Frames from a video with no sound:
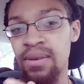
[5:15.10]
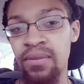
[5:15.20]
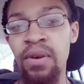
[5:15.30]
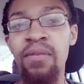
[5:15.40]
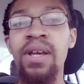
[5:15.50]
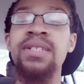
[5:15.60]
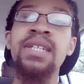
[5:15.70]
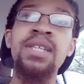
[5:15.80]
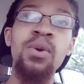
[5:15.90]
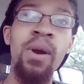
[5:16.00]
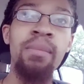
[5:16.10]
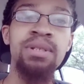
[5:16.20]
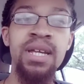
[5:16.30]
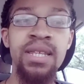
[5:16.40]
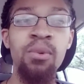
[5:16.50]
for the feds to get the
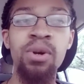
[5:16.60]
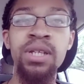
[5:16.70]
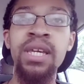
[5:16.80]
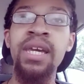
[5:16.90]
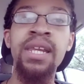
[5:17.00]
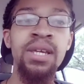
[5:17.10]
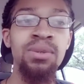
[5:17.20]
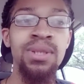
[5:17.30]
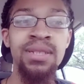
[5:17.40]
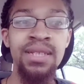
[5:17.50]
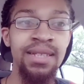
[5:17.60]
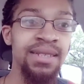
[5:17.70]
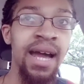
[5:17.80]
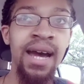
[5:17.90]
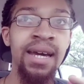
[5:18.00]
rappers that they want to get, and they're using
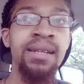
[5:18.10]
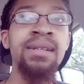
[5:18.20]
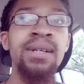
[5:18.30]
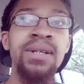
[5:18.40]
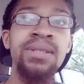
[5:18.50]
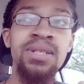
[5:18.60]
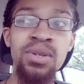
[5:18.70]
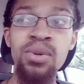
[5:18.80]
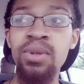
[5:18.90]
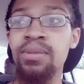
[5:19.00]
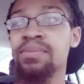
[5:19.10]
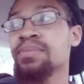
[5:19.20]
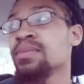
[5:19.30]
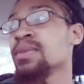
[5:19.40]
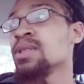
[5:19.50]
6ix9ine to do it.
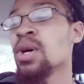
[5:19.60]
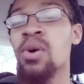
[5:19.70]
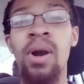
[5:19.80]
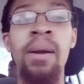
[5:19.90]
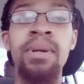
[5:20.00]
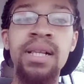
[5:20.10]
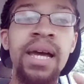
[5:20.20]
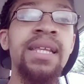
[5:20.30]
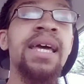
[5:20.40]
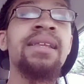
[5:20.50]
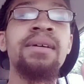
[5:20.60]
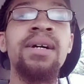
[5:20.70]
So I'm glad that